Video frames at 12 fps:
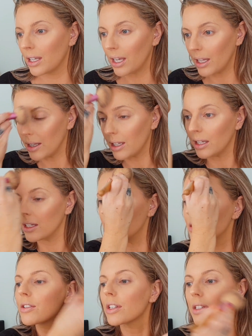and then
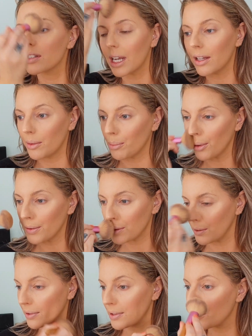just take the bronzer
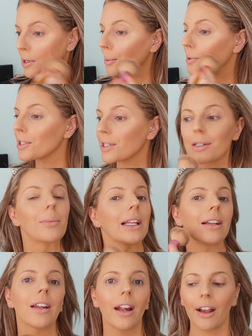over the top just to
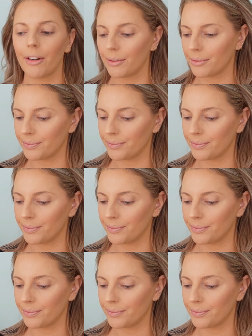blend it out.